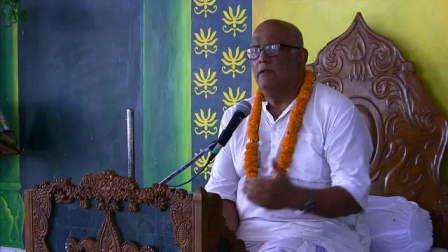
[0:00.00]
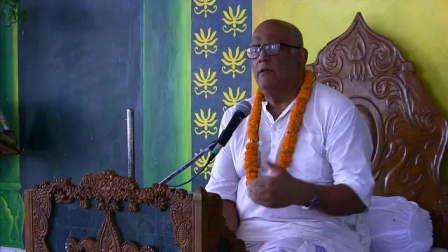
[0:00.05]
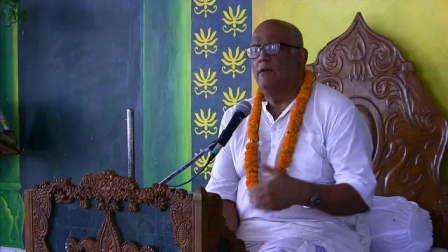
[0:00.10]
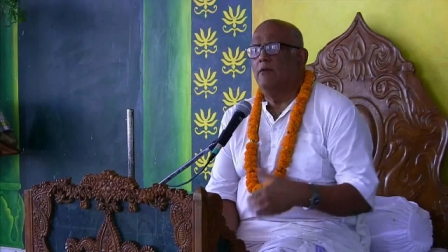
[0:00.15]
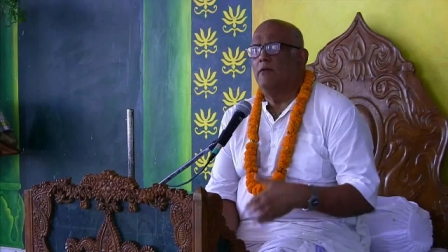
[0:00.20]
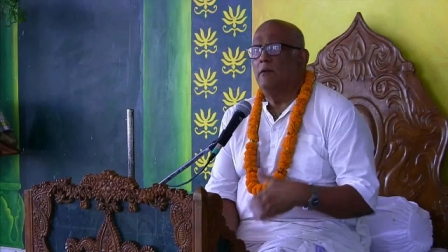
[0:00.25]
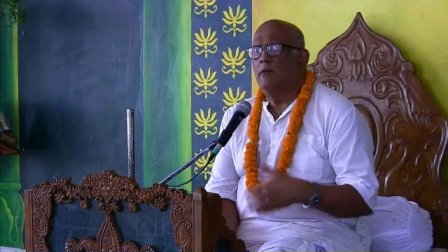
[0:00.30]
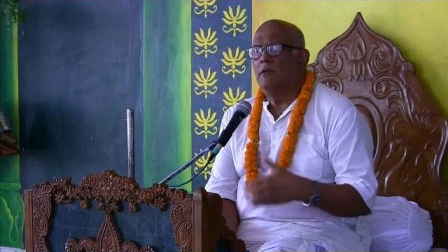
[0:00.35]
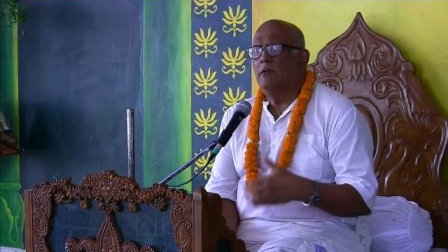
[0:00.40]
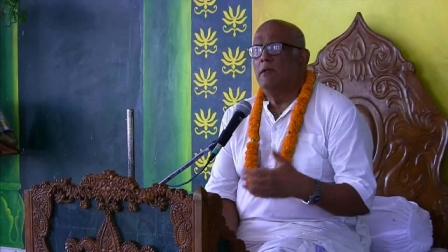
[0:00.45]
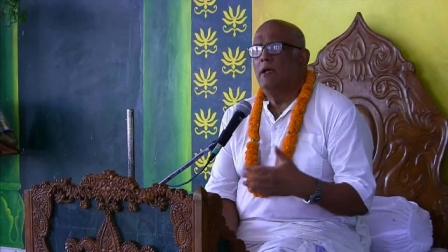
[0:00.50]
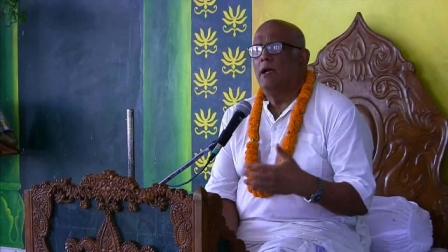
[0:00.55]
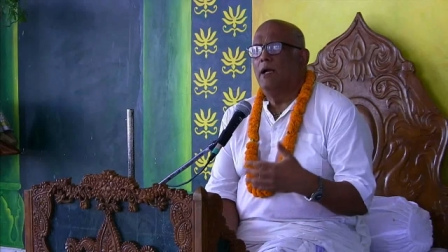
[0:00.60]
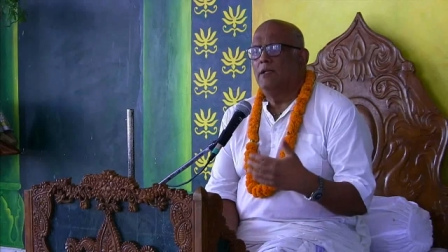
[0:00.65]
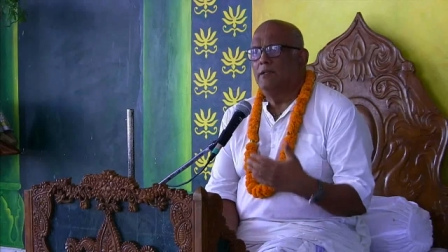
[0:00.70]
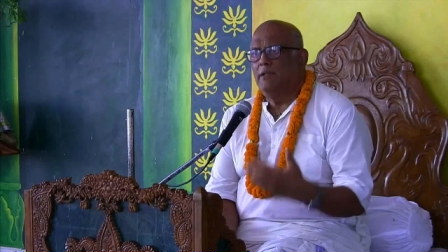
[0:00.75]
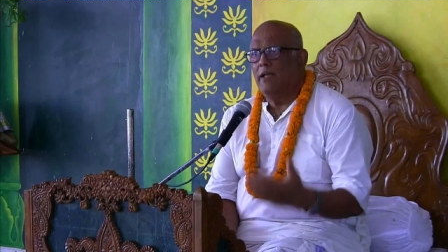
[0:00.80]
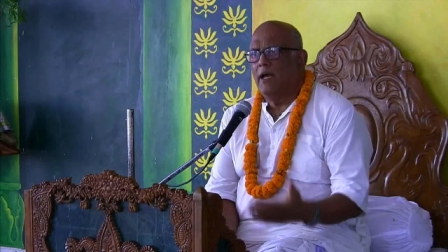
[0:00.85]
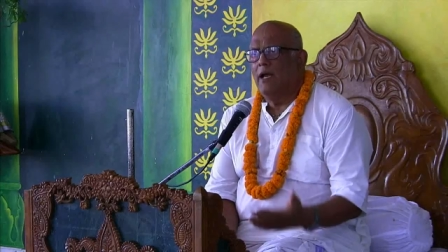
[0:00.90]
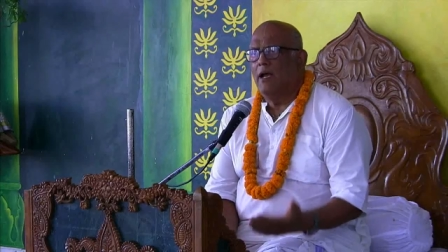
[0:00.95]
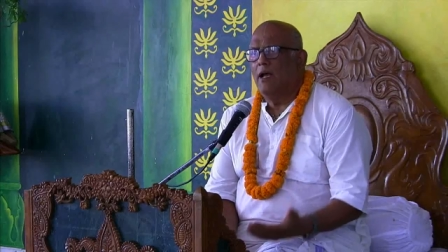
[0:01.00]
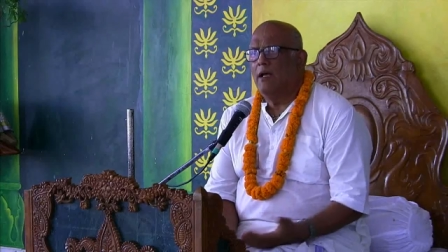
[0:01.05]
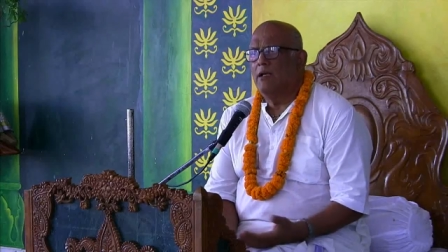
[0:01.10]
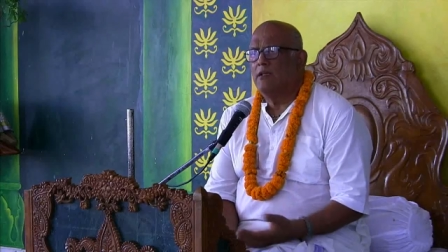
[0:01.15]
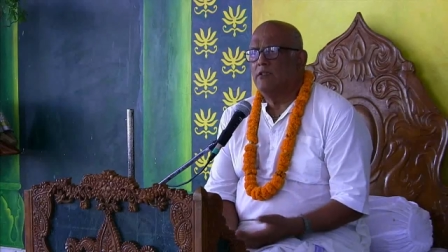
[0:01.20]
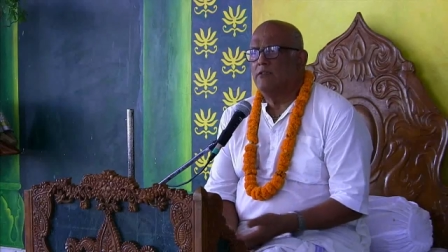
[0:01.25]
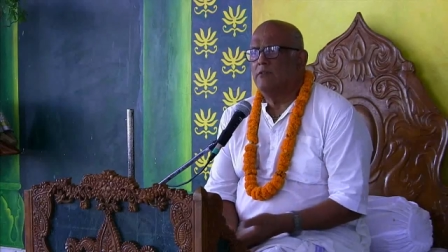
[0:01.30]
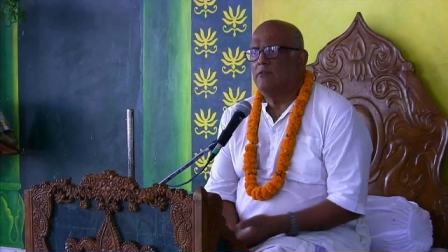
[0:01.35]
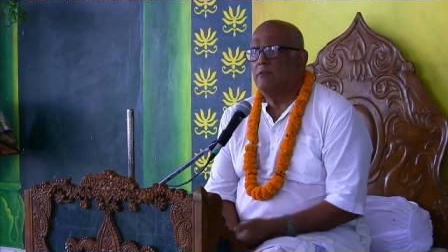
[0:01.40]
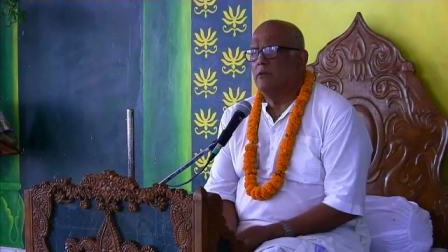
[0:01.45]
you know,
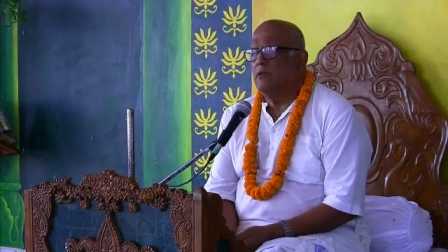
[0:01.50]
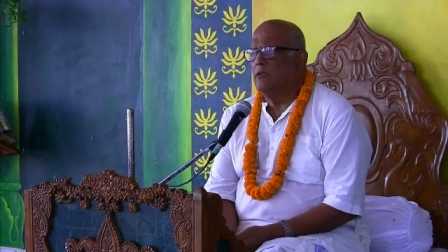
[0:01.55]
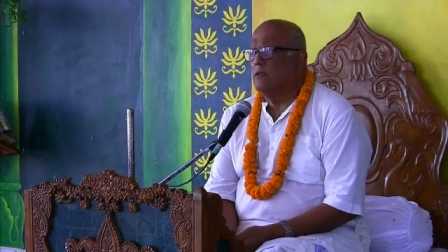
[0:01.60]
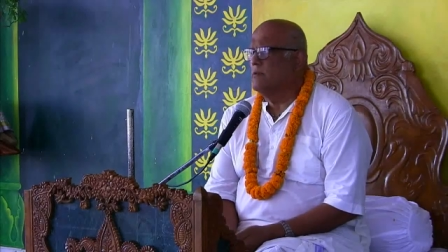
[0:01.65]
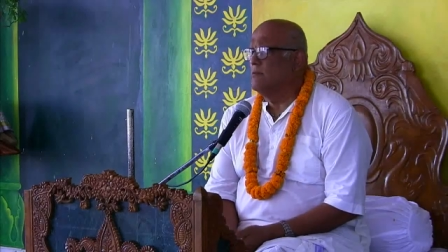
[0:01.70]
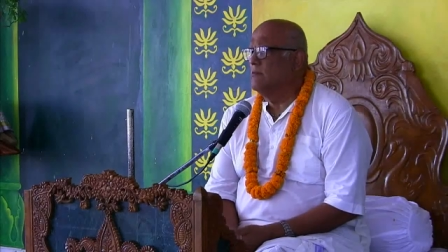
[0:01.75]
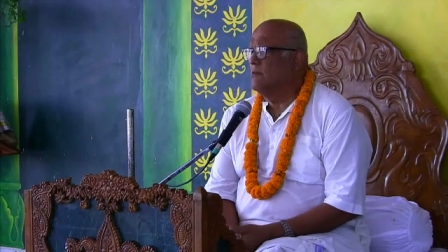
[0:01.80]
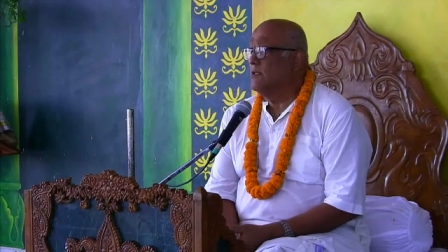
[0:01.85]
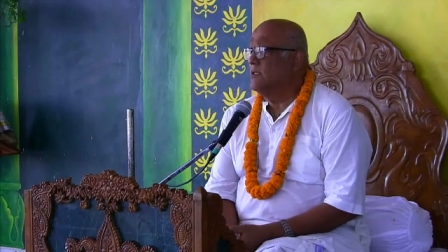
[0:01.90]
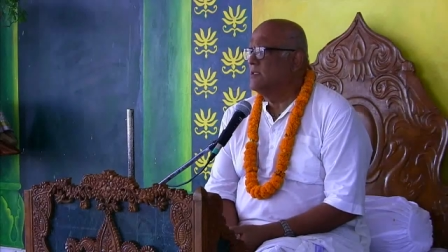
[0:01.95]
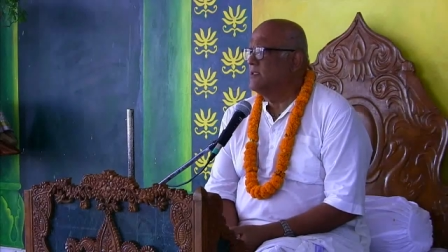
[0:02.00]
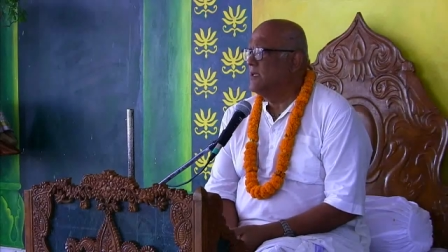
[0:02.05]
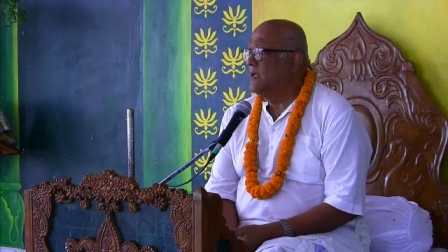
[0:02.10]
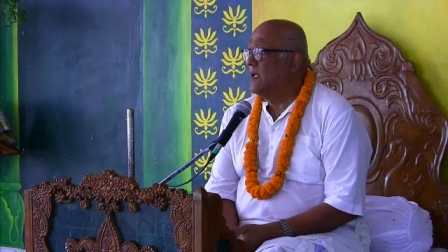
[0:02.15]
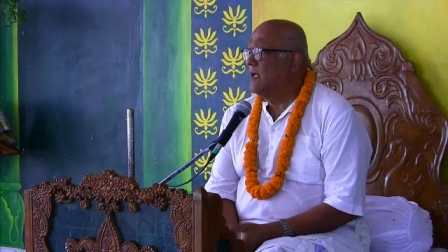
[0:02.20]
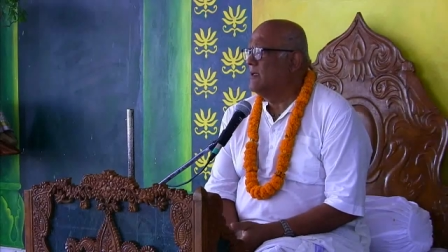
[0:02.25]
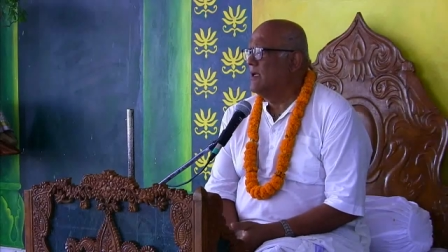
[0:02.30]
adash, uh, what is it?